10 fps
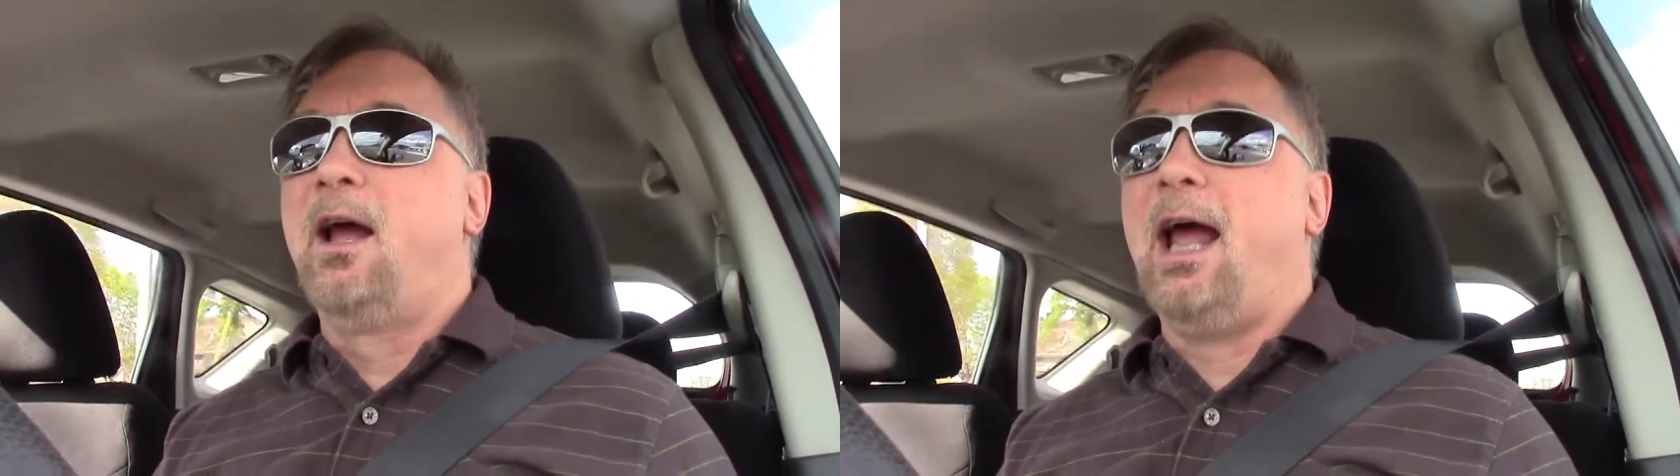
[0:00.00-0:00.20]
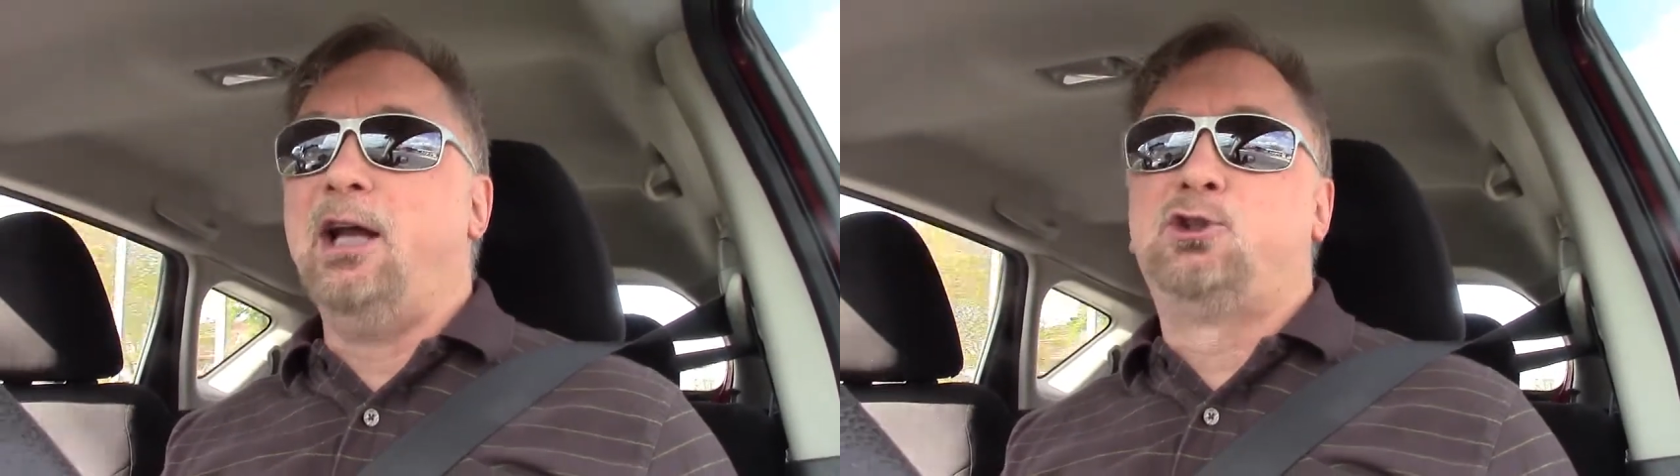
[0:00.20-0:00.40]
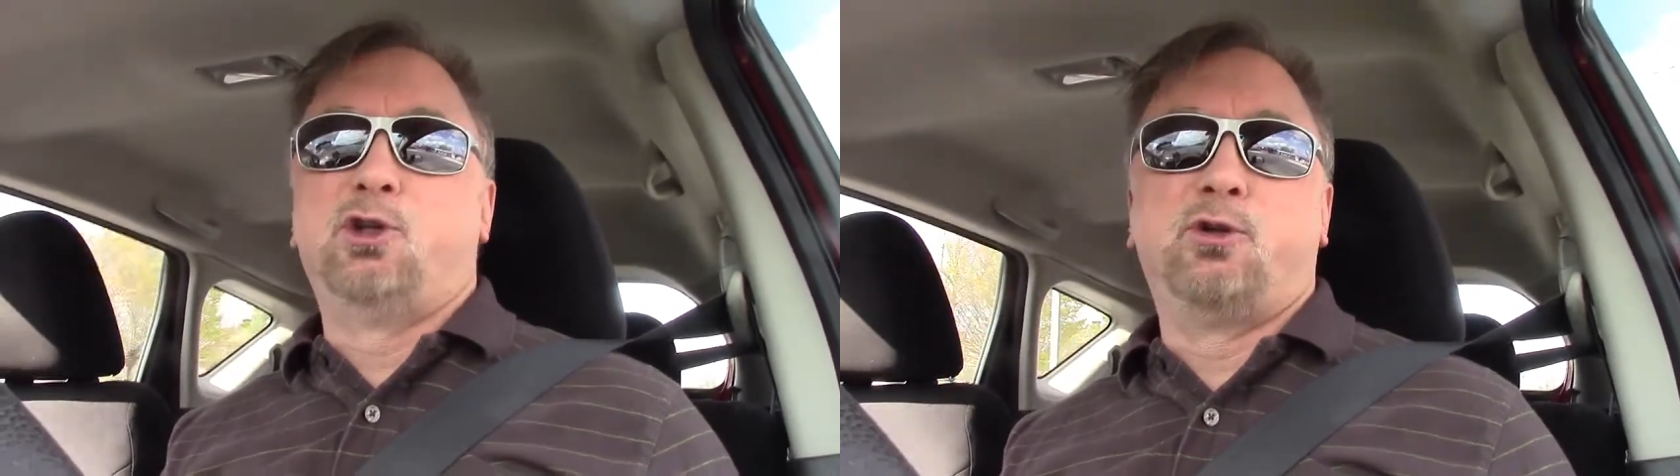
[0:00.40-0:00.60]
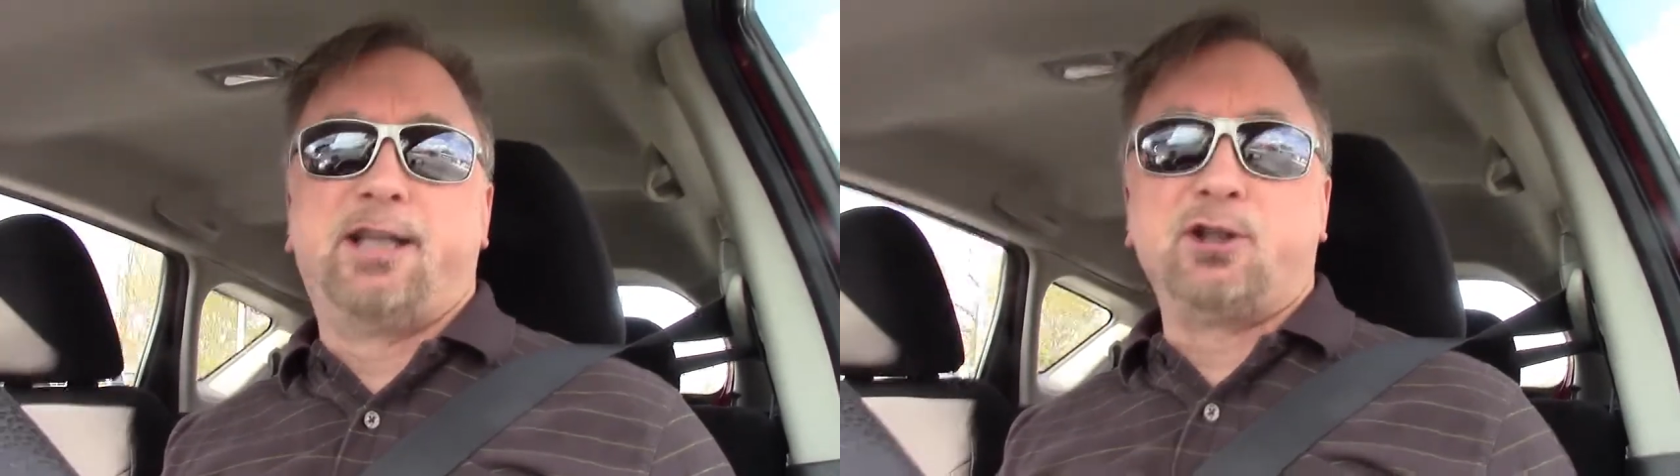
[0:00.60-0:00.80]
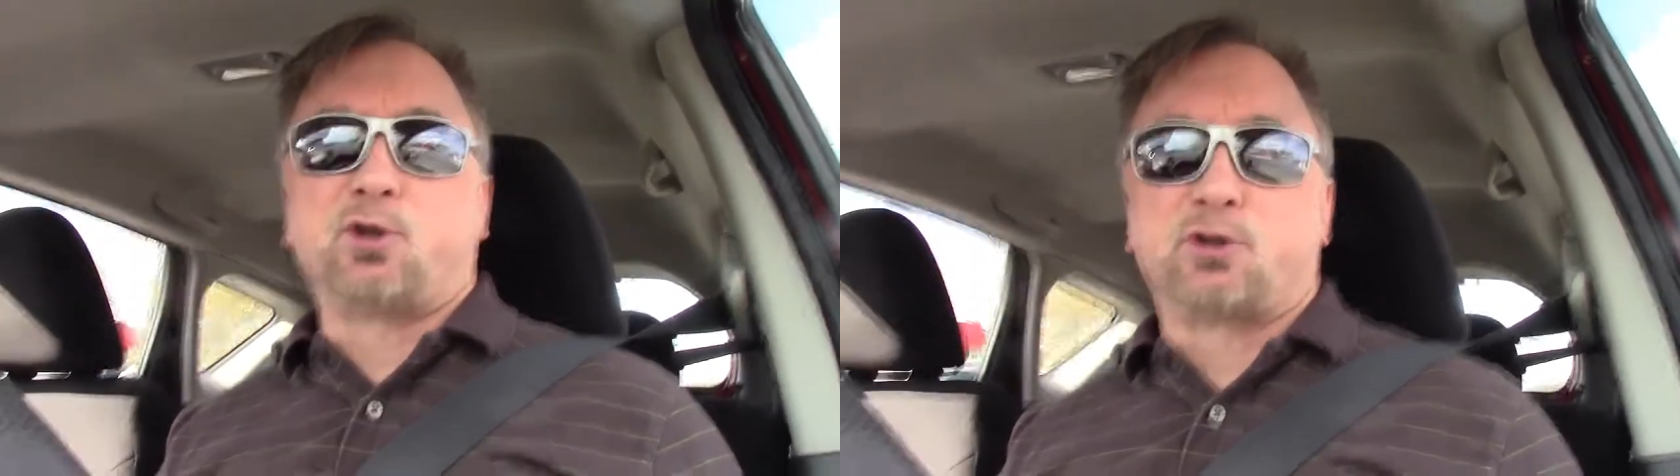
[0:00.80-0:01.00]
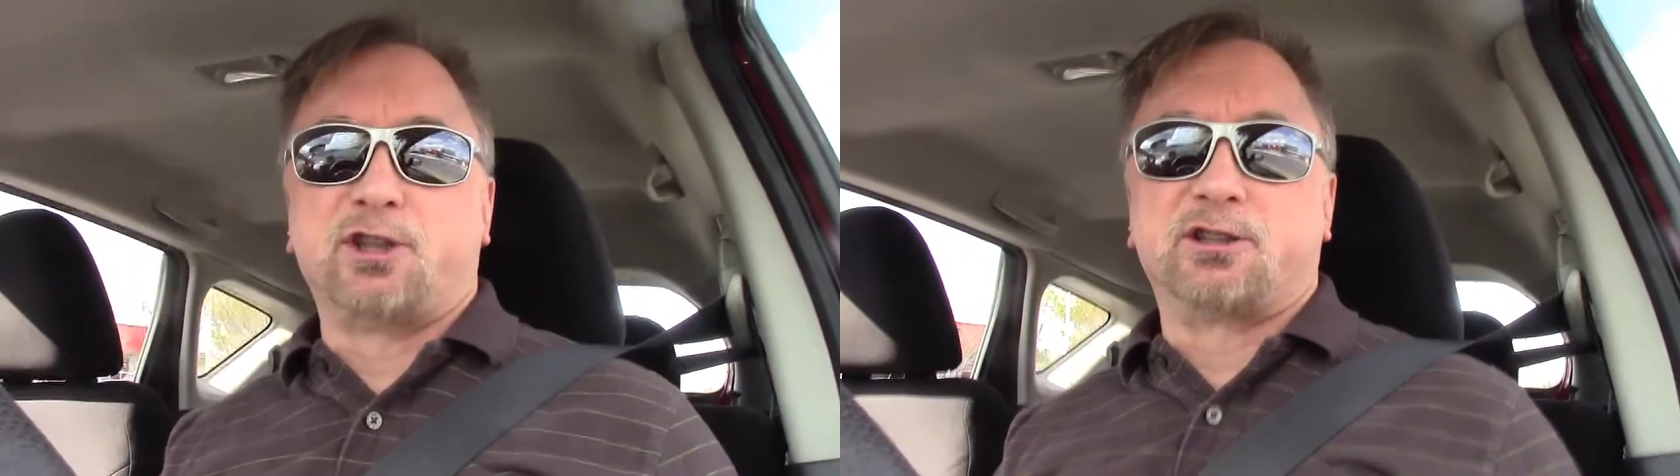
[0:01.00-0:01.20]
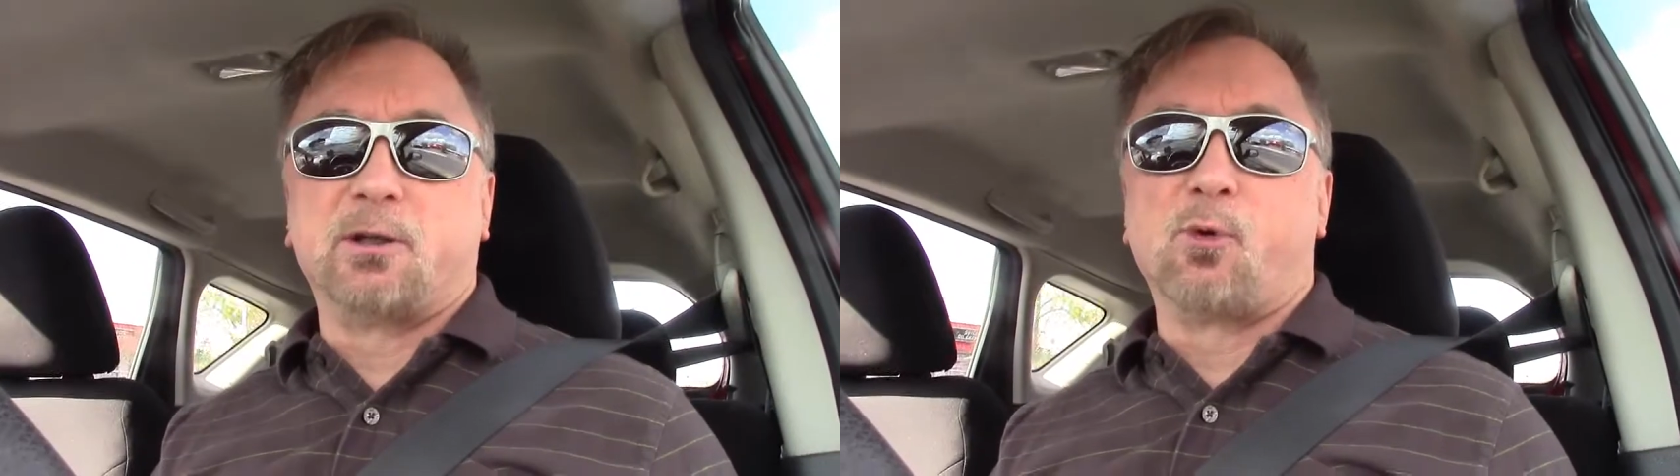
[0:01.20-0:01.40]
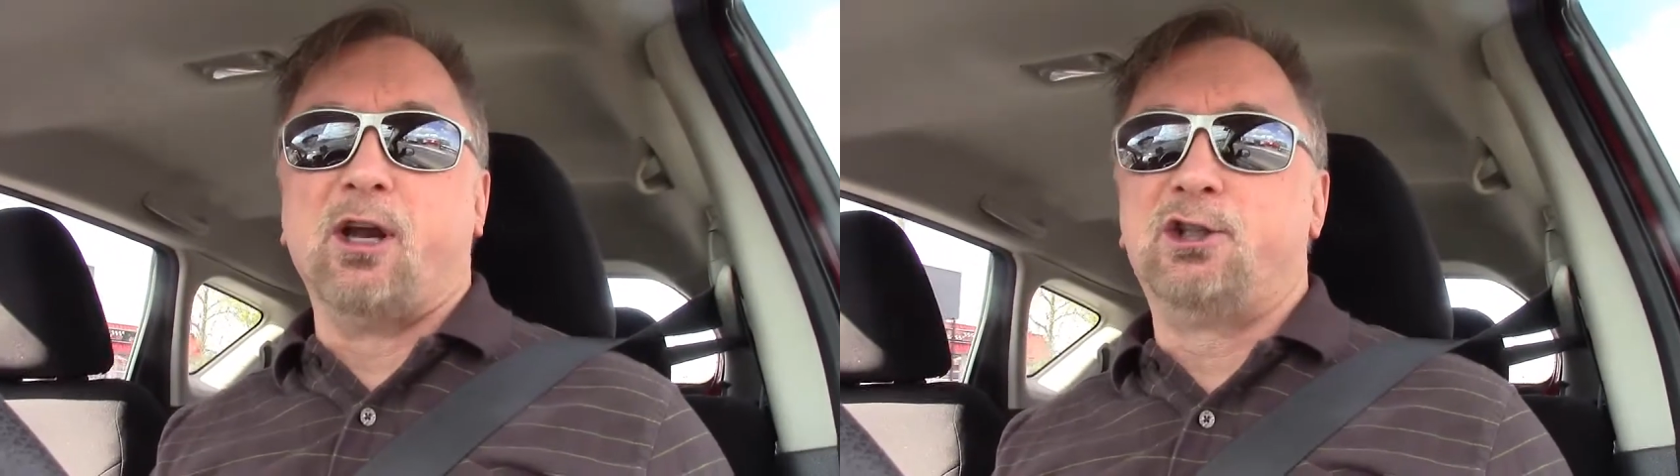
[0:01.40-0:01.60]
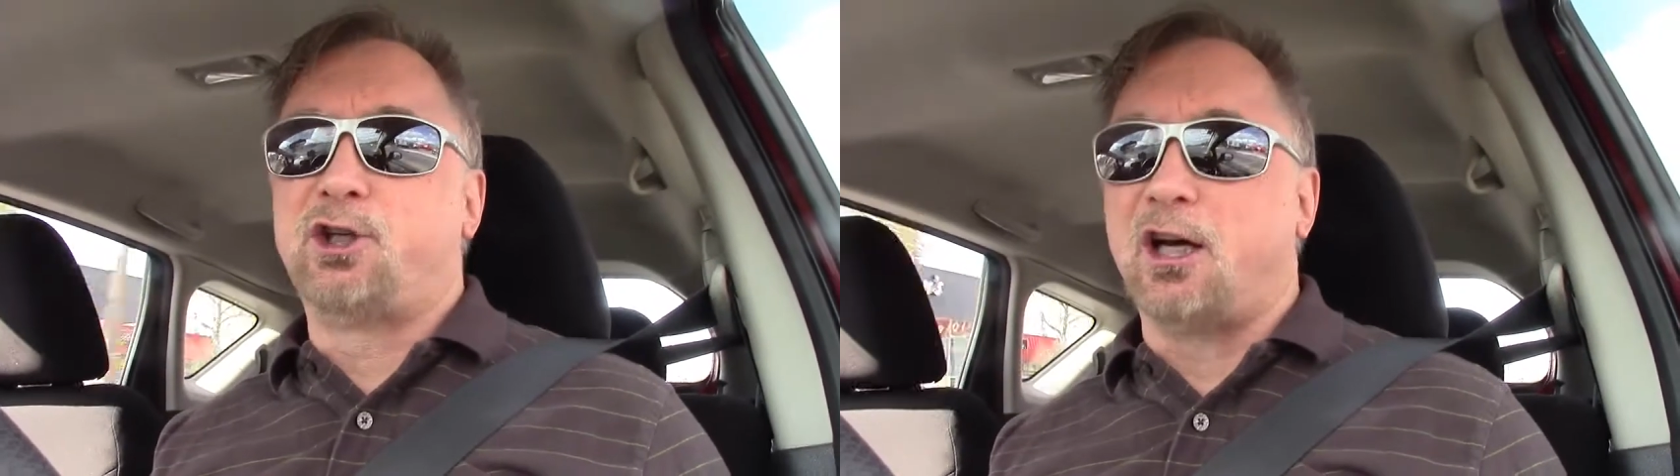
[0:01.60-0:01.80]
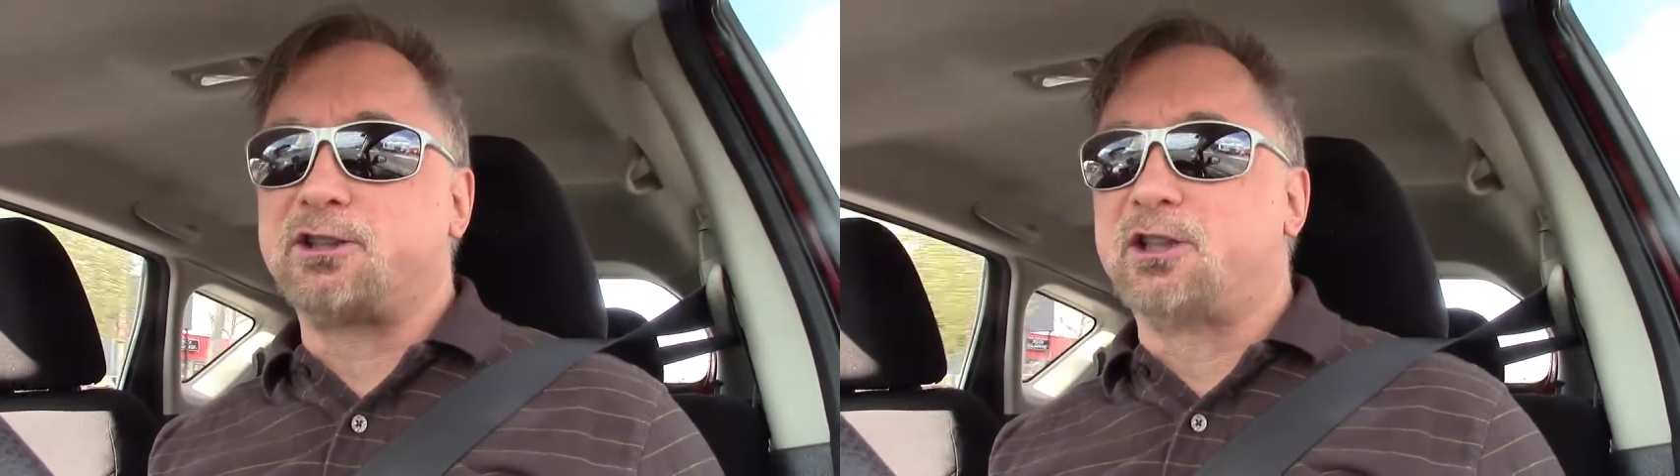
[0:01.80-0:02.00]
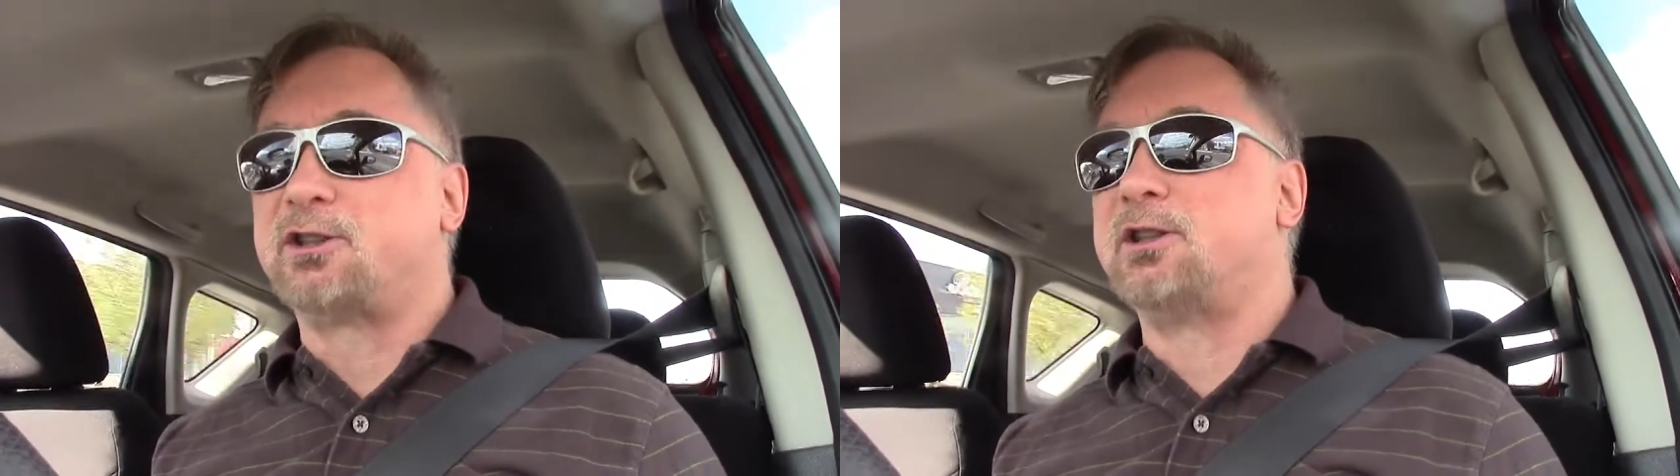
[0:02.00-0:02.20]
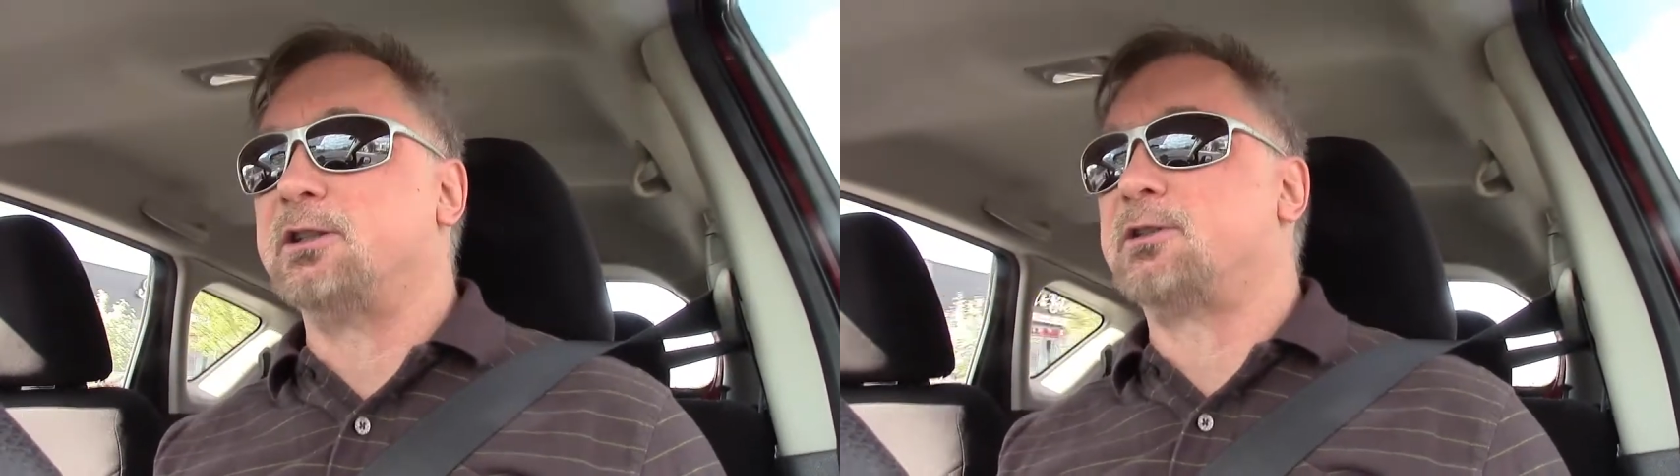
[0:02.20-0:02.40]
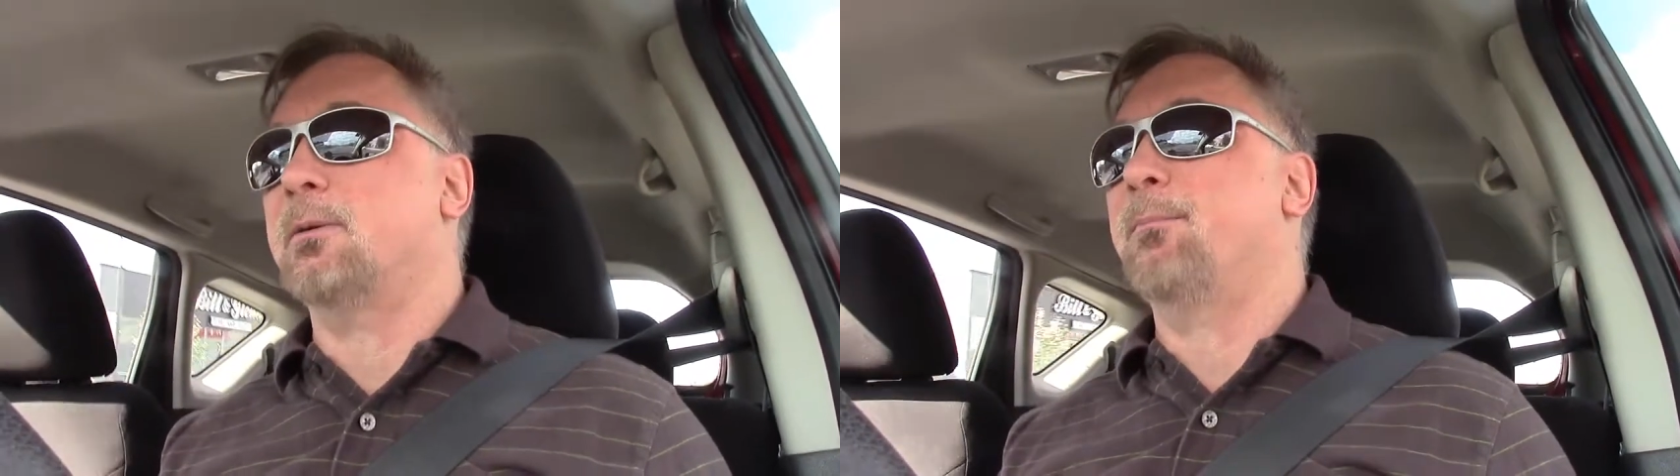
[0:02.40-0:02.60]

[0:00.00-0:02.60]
a judicial system or a justice system,